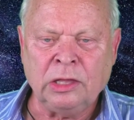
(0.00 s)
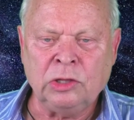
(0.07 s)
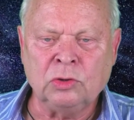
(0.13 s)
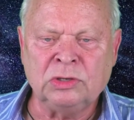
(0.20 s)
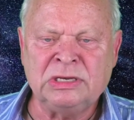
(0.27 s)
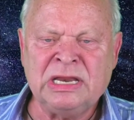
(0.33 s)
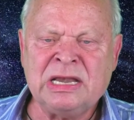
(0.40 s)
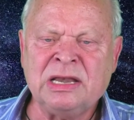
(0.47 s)

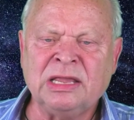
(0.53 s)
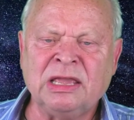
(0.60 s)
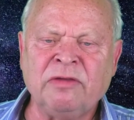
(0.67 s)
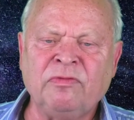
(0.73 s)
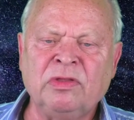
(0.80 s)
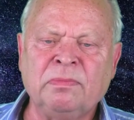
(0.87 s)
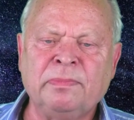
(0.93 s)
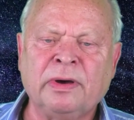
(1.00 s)
You didn't
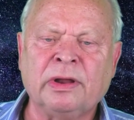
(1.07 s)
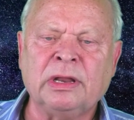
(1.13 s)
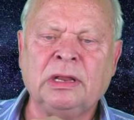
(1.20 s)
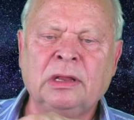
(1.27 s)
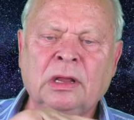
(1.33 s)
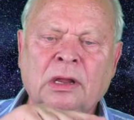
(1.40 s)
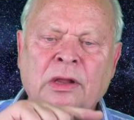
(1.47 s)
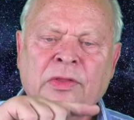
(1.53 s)
give the
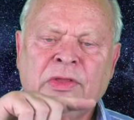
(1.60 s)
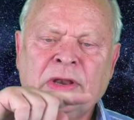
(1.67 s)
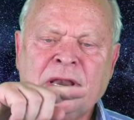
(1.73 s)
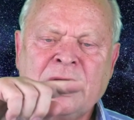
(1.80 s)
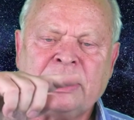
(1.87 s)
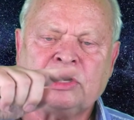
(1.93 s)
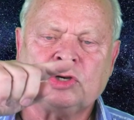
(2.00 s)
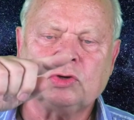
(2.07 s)
body the
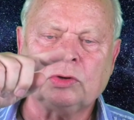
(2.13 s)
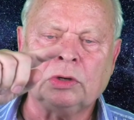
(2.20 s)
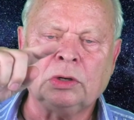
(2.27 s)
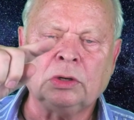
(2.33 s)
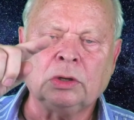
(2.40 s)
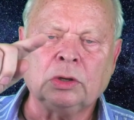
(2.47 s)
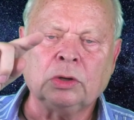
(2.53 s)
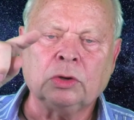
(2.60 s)

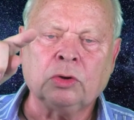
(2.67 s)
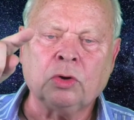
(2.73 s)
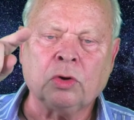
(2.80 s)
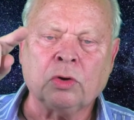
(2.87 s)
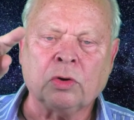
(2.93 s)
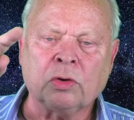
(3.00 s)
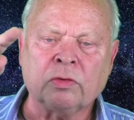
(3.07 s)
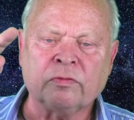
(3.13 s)
natural
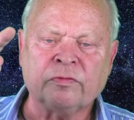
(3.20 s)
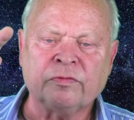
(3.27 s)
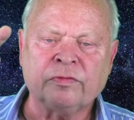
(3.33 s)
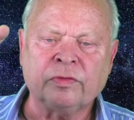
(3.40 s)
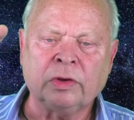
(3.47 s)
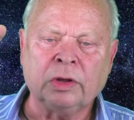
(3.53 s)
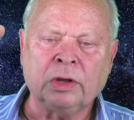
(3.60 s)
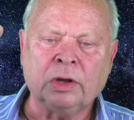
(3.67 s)

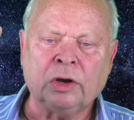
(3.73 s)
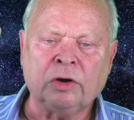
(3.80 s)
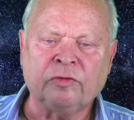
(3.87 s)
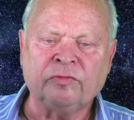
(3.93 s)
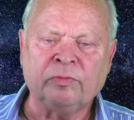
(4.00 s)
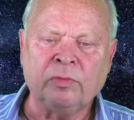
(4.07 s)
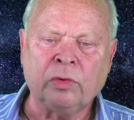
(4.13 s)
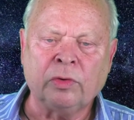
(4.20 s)
curve
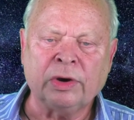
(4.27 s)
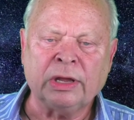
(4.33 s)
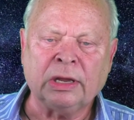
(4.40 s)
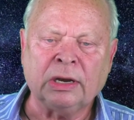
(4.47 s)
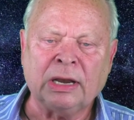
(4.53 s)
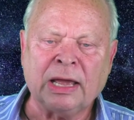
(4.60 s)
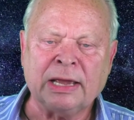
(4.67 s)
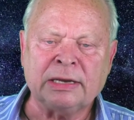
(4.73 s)
of
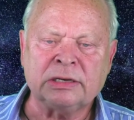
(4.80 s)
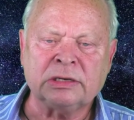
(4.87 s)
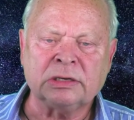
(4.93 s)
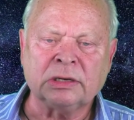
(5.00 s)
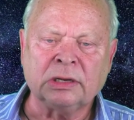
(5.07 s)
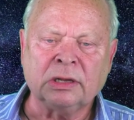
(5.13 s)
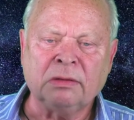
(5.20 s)
morning light,